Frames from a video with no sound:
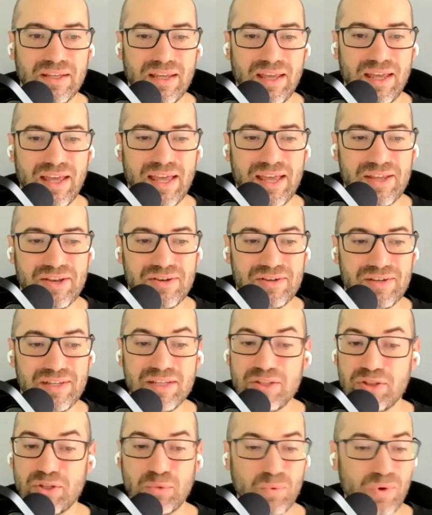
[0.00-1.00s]
And
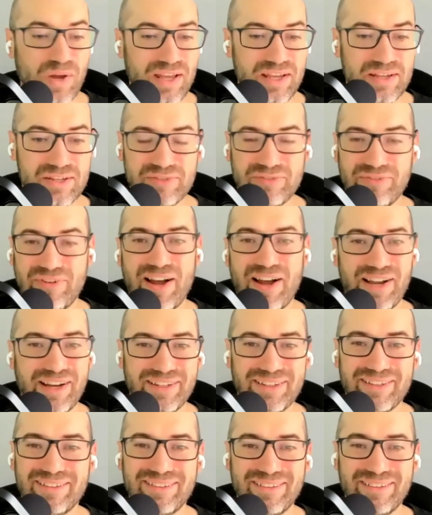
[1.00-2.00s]
either way is
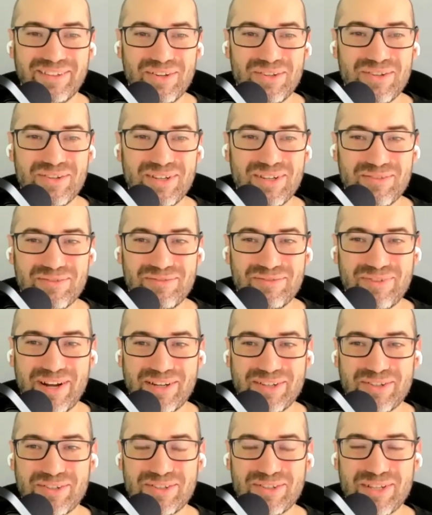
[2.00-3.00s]
fine. You know, you can
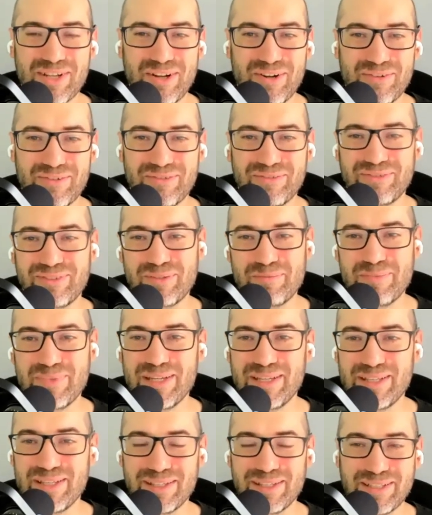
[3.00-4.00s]
find yourself to
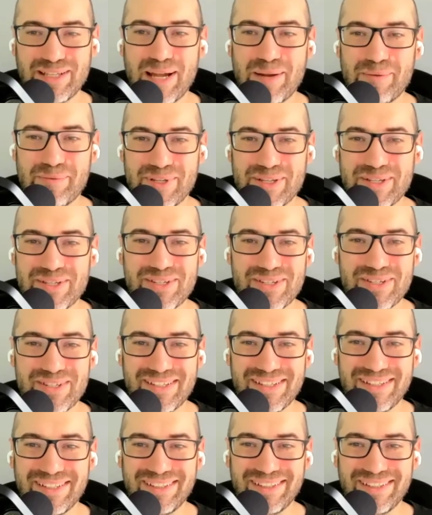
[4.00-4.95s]
be the timeless,